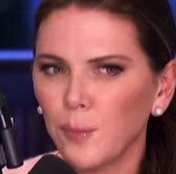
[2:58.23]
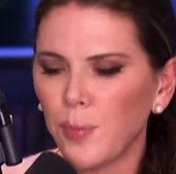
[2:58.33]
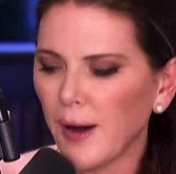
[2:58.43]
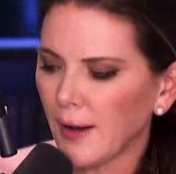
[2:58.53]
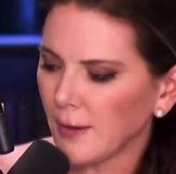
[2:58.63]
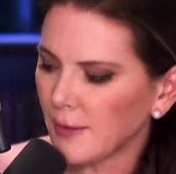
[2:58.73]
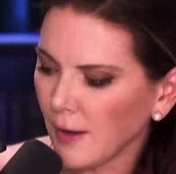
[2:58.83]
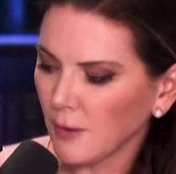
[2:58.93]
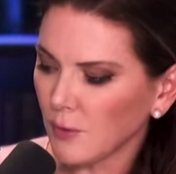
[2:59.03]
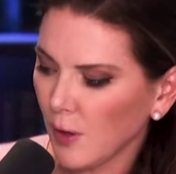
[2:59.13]
But
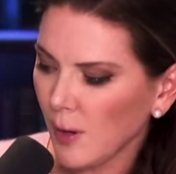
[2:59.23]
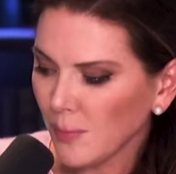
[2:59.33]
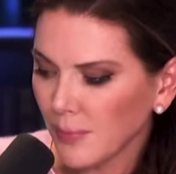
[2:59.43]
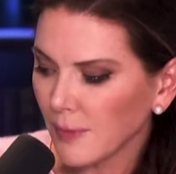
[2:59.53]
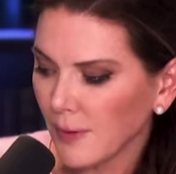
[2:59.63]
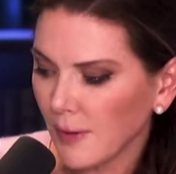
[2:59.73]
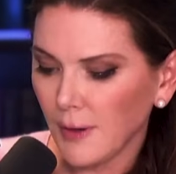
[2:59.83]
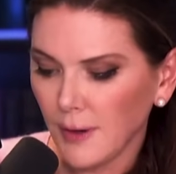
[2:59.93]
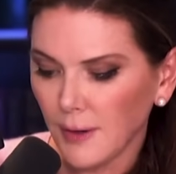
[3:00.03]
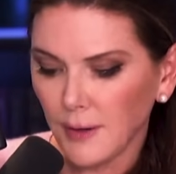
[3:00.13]
Donald Trump,
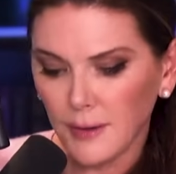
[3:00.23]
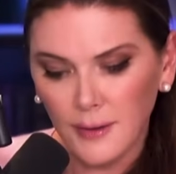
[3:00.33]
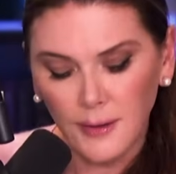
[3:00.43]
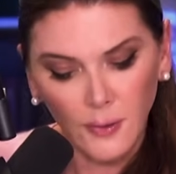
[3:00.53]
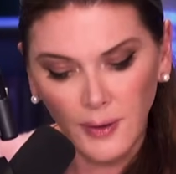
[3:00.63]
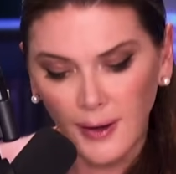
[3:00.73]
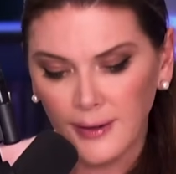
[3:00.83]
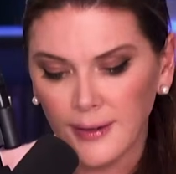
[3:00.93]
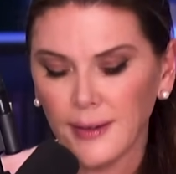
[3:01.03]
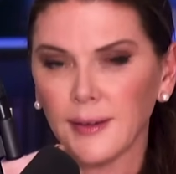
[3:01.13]
you know,
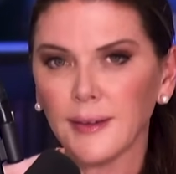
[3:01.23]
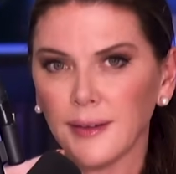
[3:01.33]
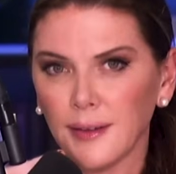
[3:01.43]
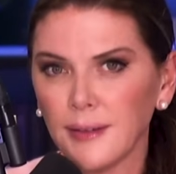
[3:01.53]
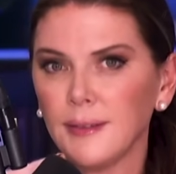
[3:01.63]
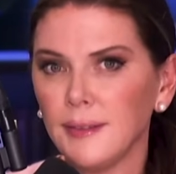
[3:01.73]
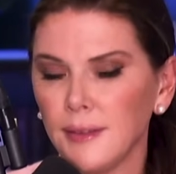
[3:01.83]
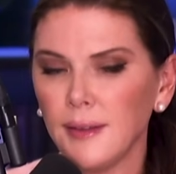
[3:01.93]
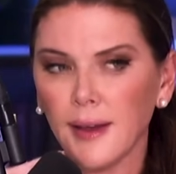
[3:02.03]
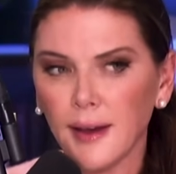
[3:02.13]

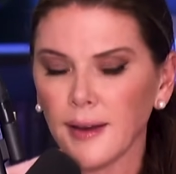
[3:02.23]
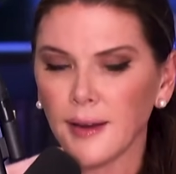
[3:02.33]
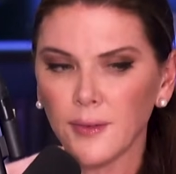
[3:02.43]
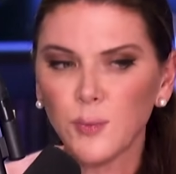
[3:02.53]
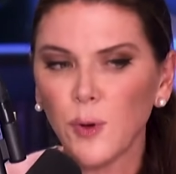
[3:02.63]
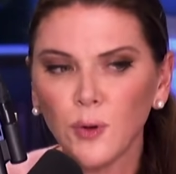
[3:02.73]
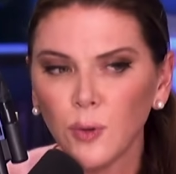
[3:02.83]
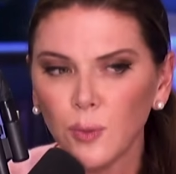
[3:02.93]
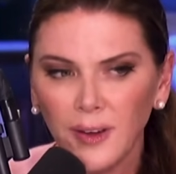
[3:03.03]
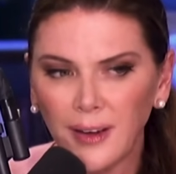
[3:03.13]
and I've spoken to
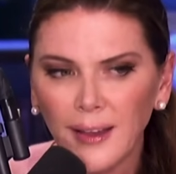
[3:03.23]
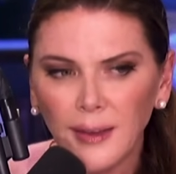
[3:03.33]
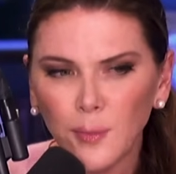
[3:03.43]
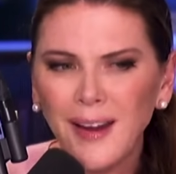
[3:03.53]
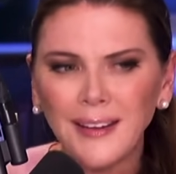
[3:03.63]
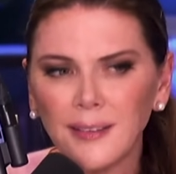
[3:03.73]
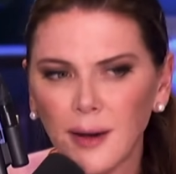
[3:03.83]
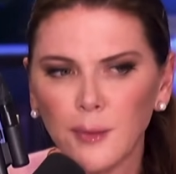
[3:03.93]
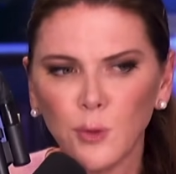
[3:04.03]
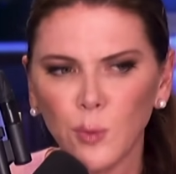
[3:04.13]
him again, like many
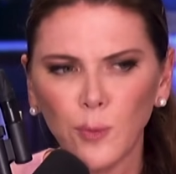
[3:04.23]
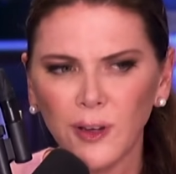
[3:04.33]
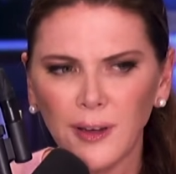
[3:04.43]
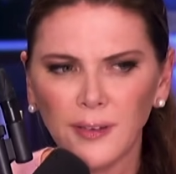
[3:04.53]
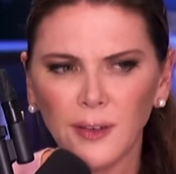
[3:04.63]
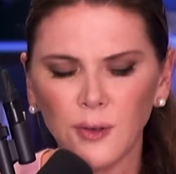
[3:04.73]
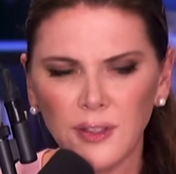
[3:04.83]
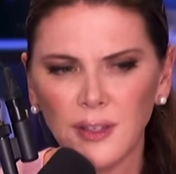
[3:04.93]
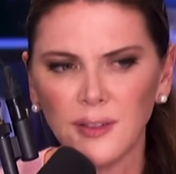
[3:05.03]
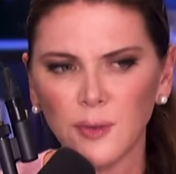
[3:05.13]
times. I remember he had to go
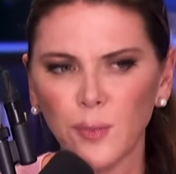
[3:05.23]
see some